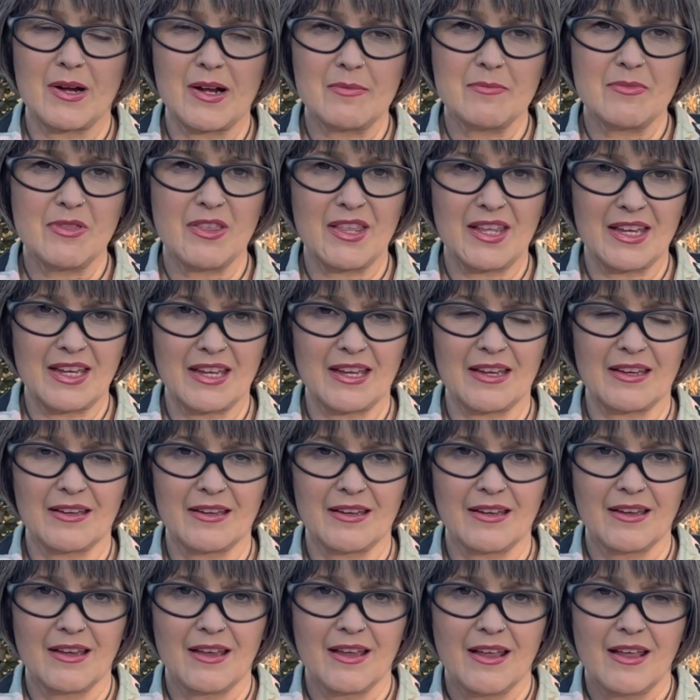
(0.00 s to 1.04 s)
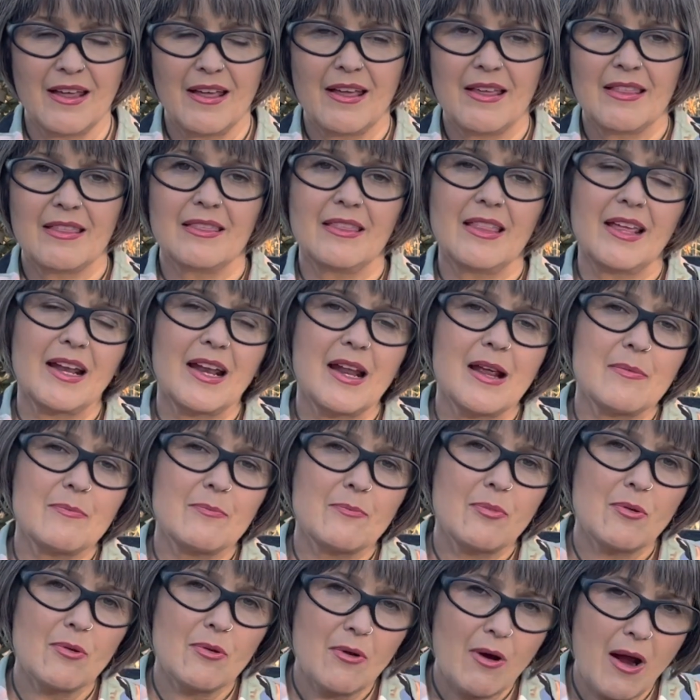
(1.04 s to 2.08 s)
I'm thinking, then I
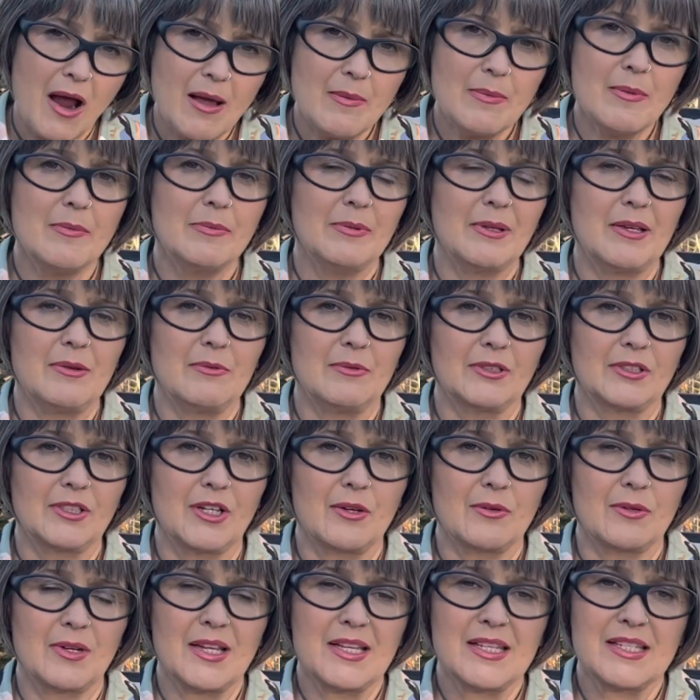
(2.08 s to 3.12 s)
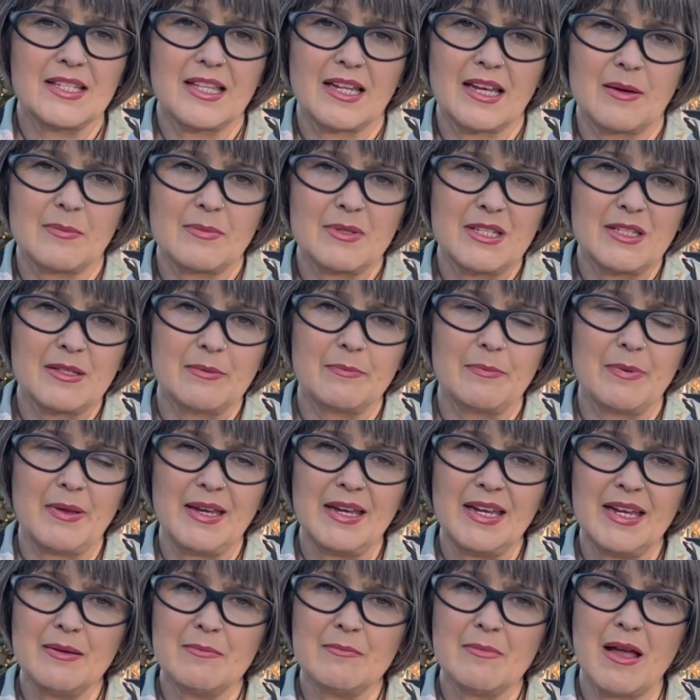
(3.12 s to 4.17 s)
probably will notice that I'm
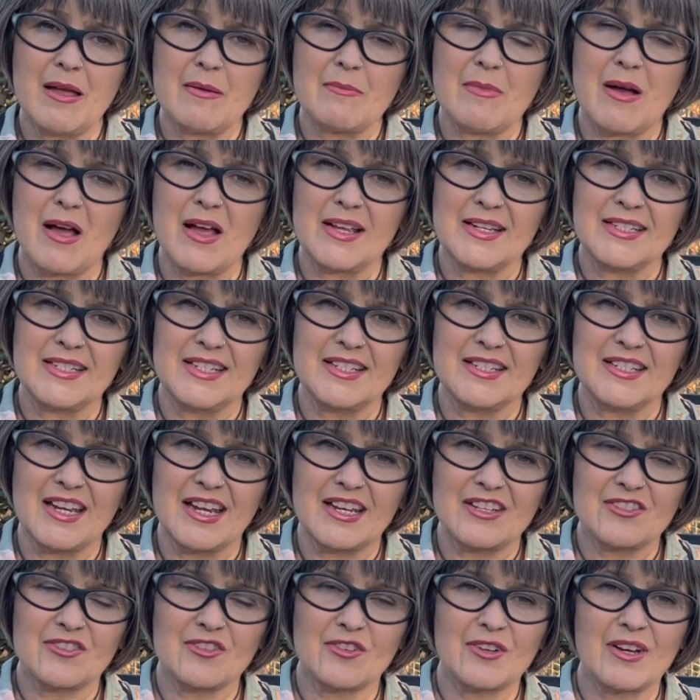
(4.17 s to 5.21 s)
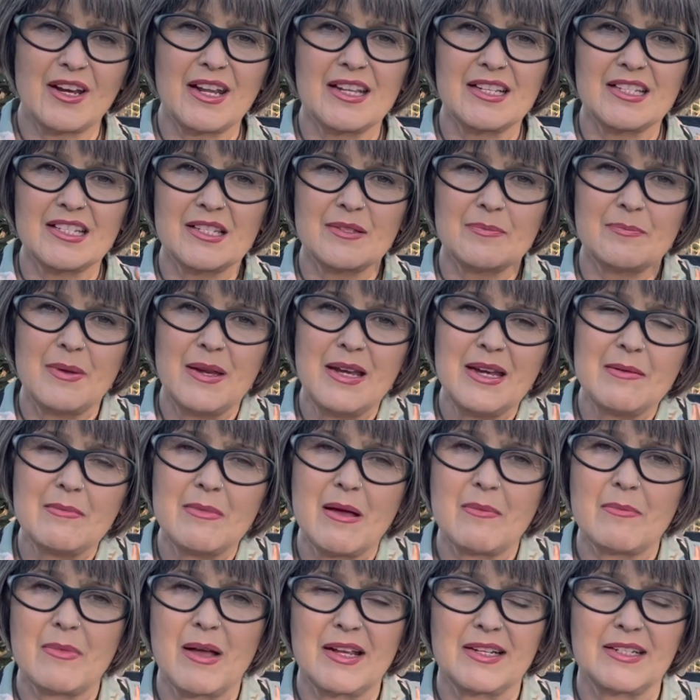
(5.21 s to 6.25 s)
spinning my mind in yesterday and spinning my
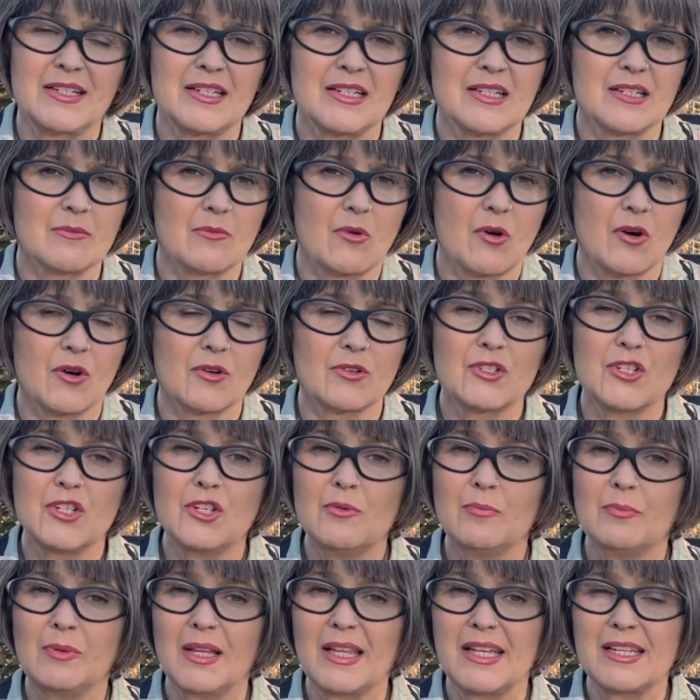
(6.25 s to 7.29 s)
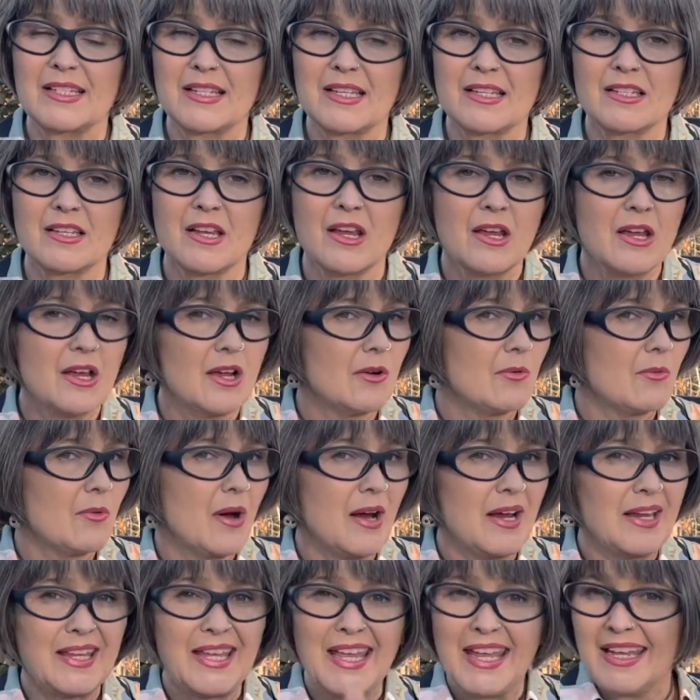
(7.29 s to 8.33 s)
mind in tomorrow, two places where
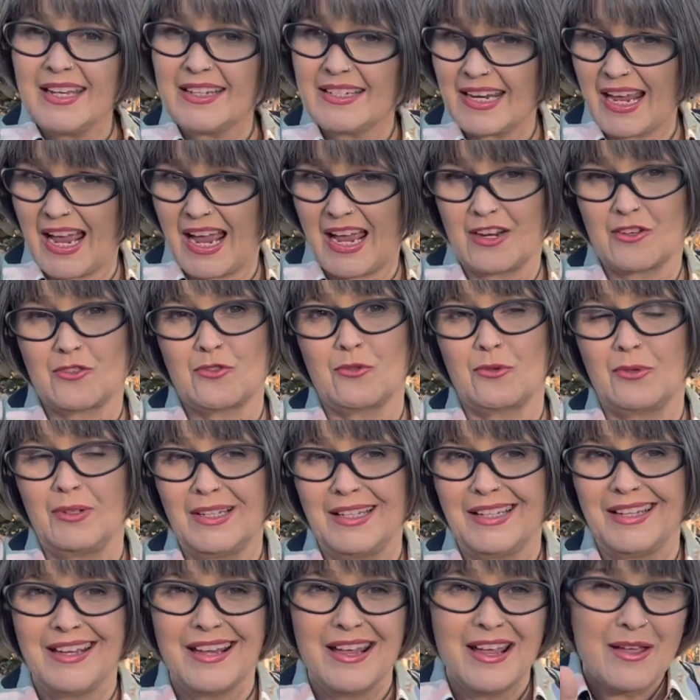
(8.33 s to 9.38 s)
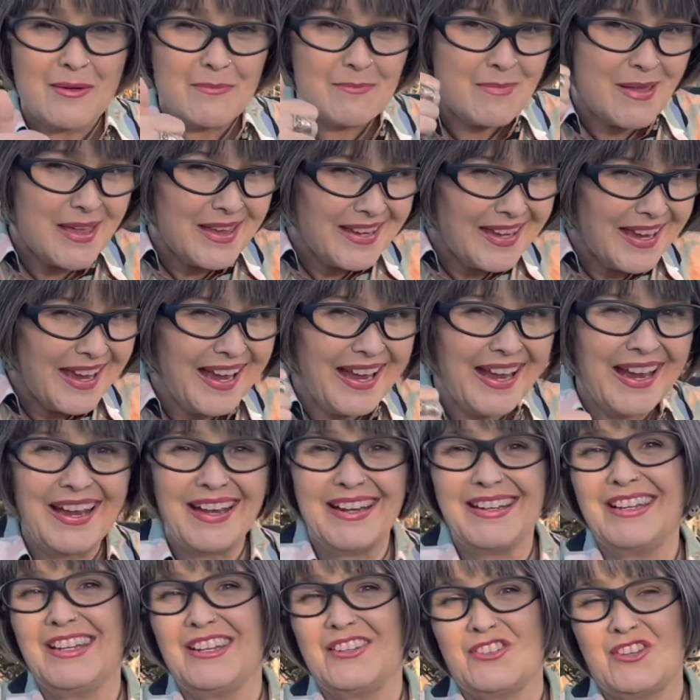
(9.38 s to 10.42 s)
I can't actually make
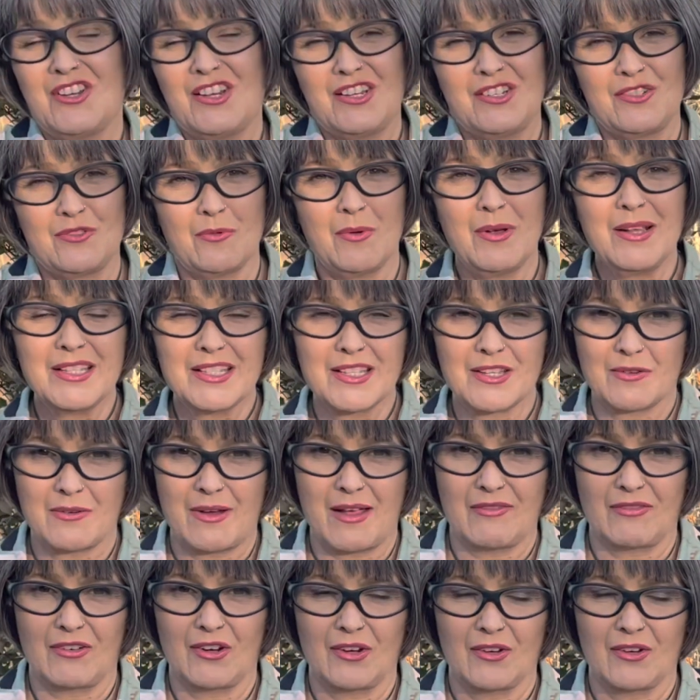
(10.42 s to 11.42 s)
any change whatsoever.